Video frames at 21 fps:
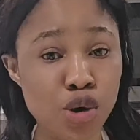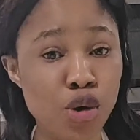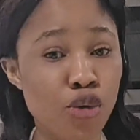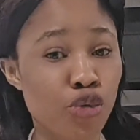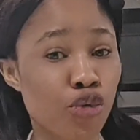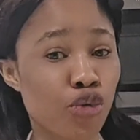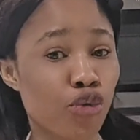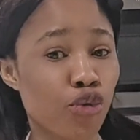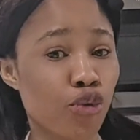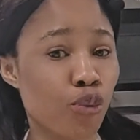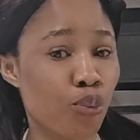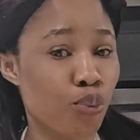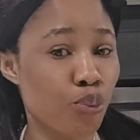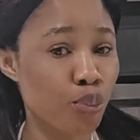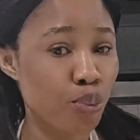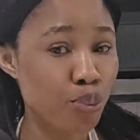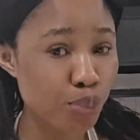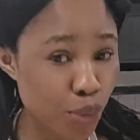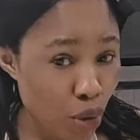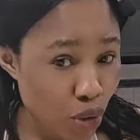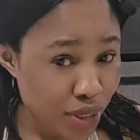of
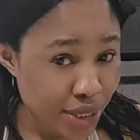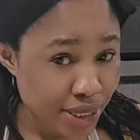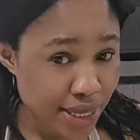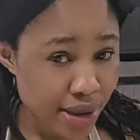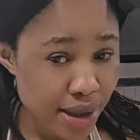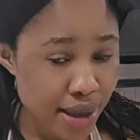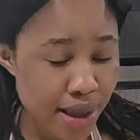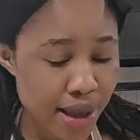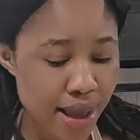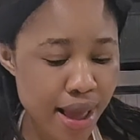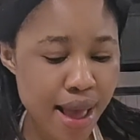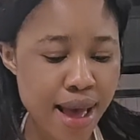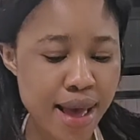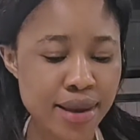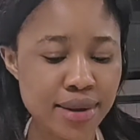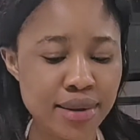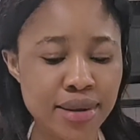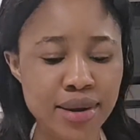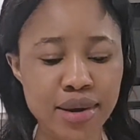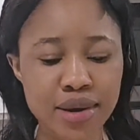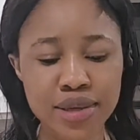butter,
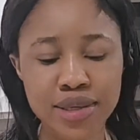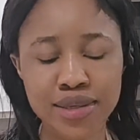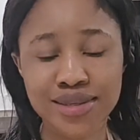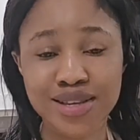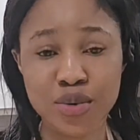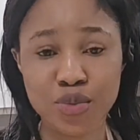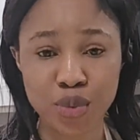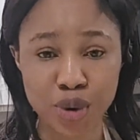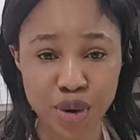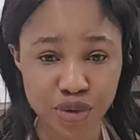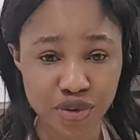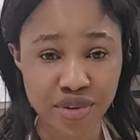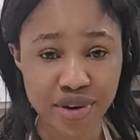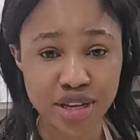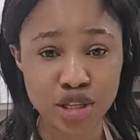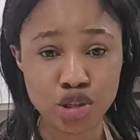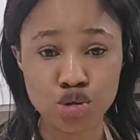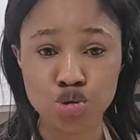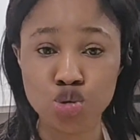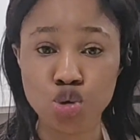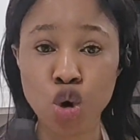and is
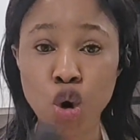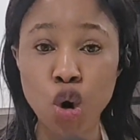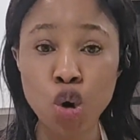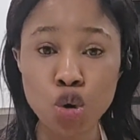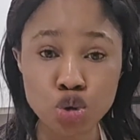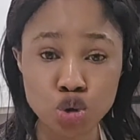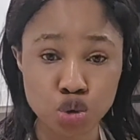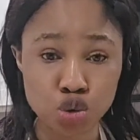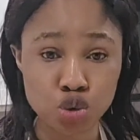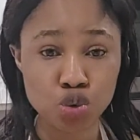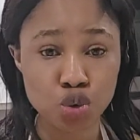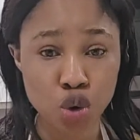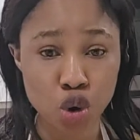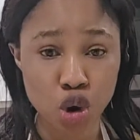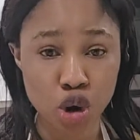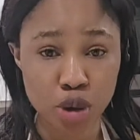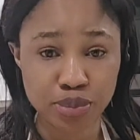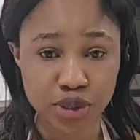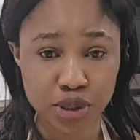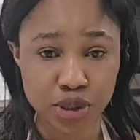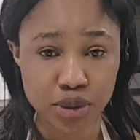equivalent to 2
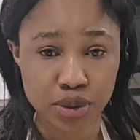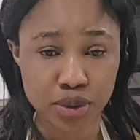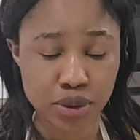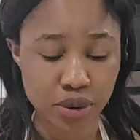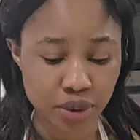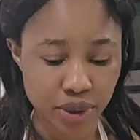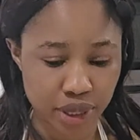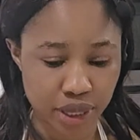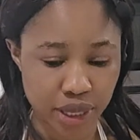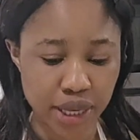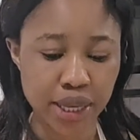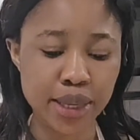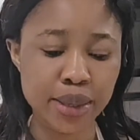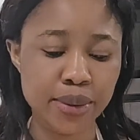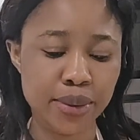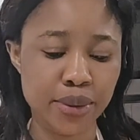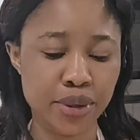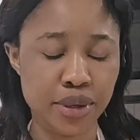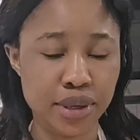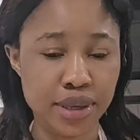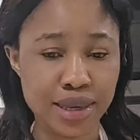cups, okay?
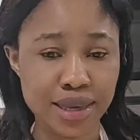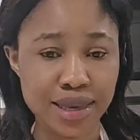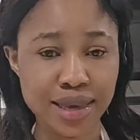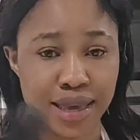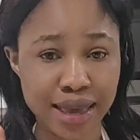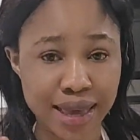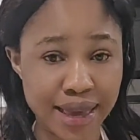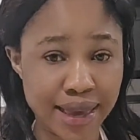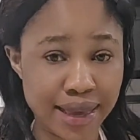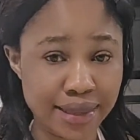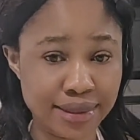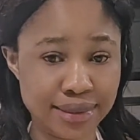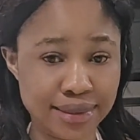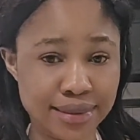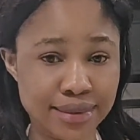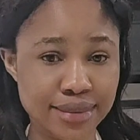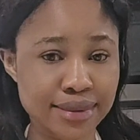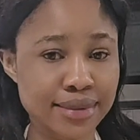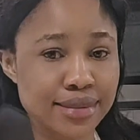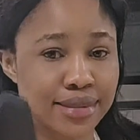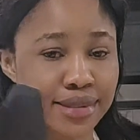8
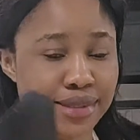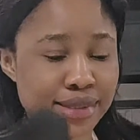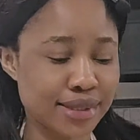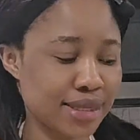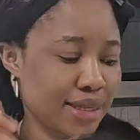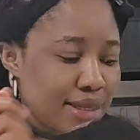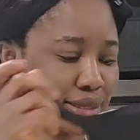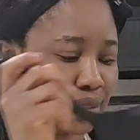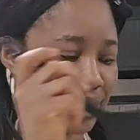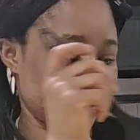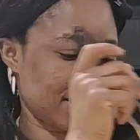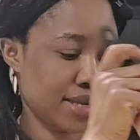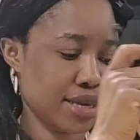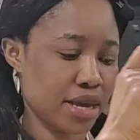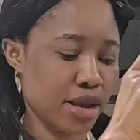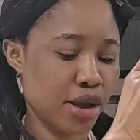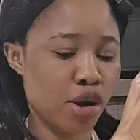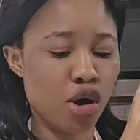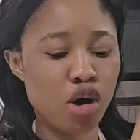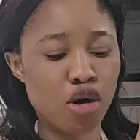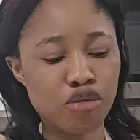sticks
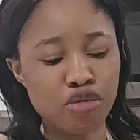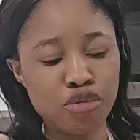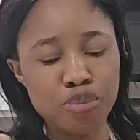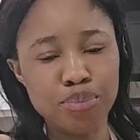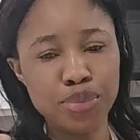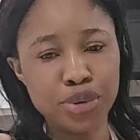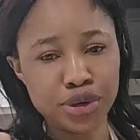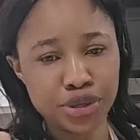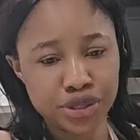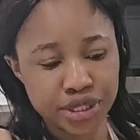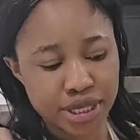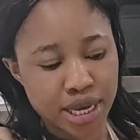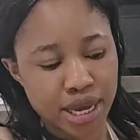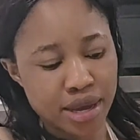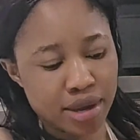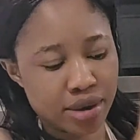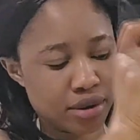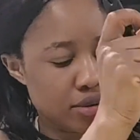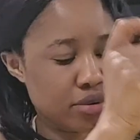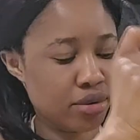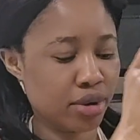of butter,
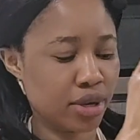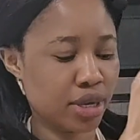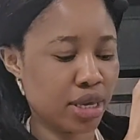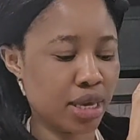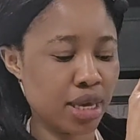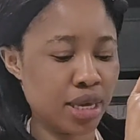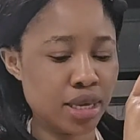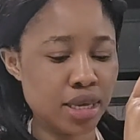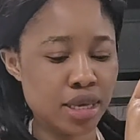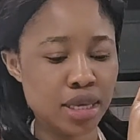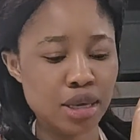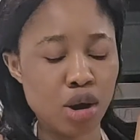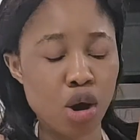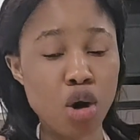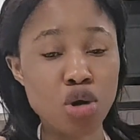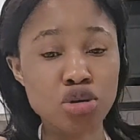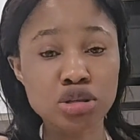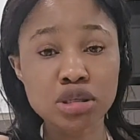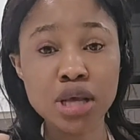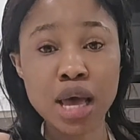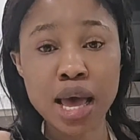okay?
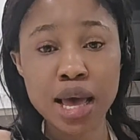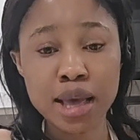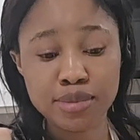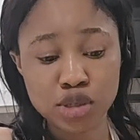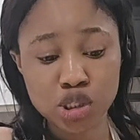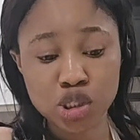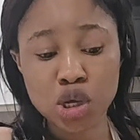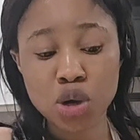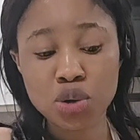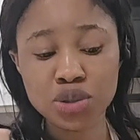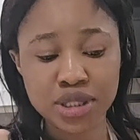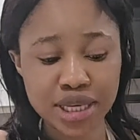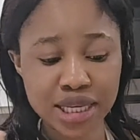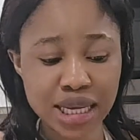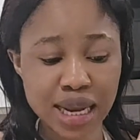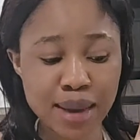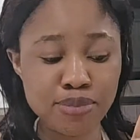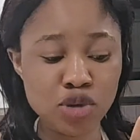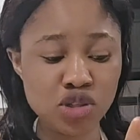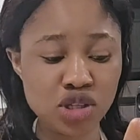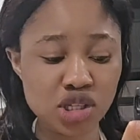On salted,
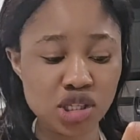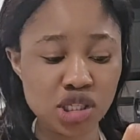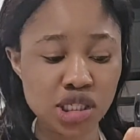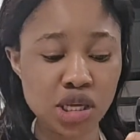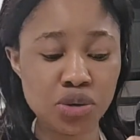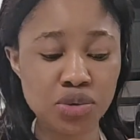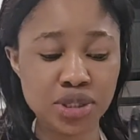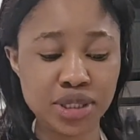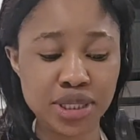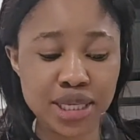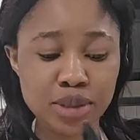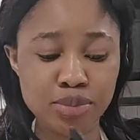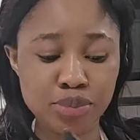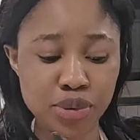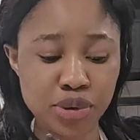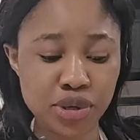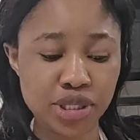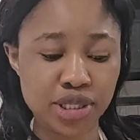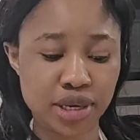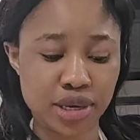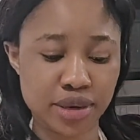I'm using salted
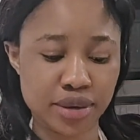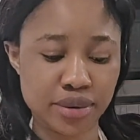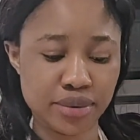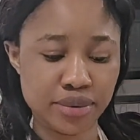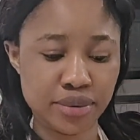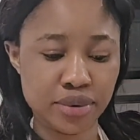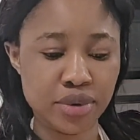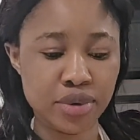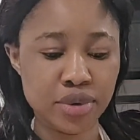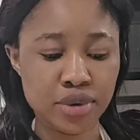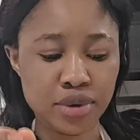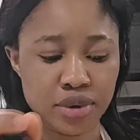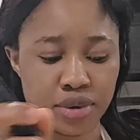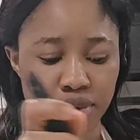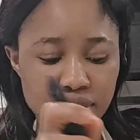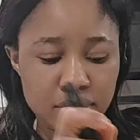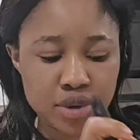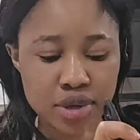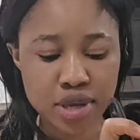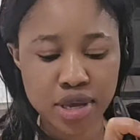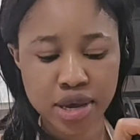butter.
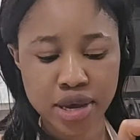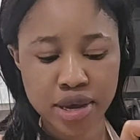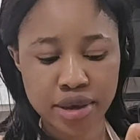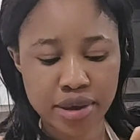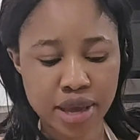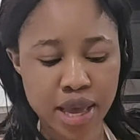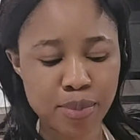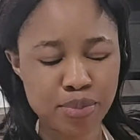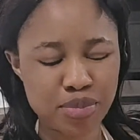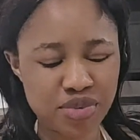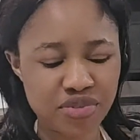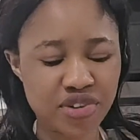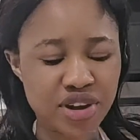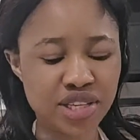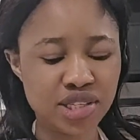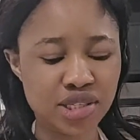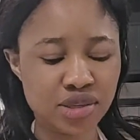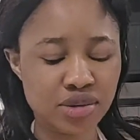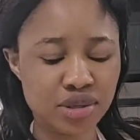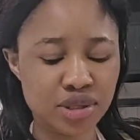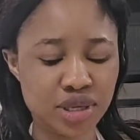Yeah, I prefer
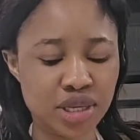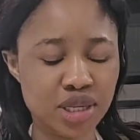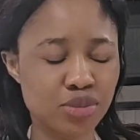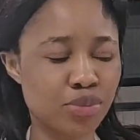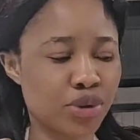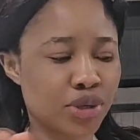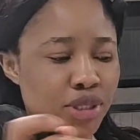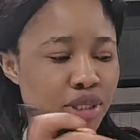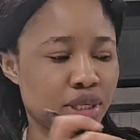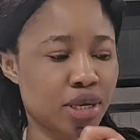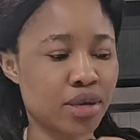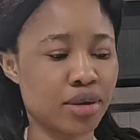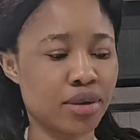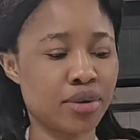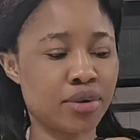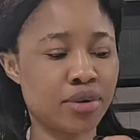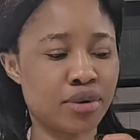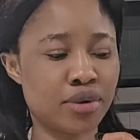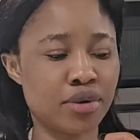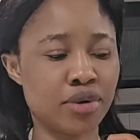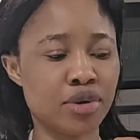salted butter.
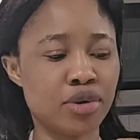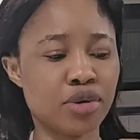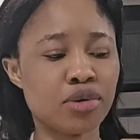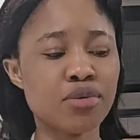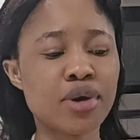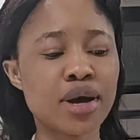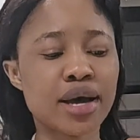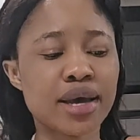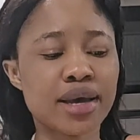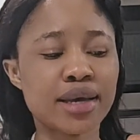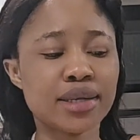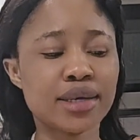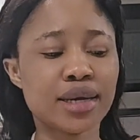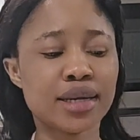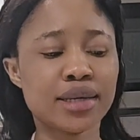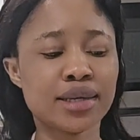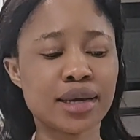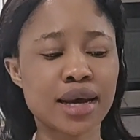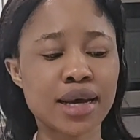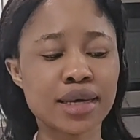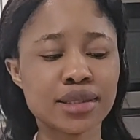Go ahead
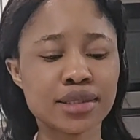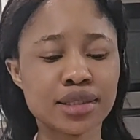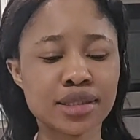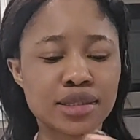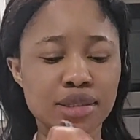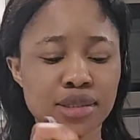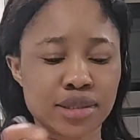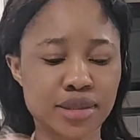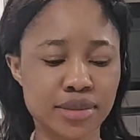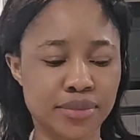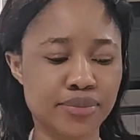and add it.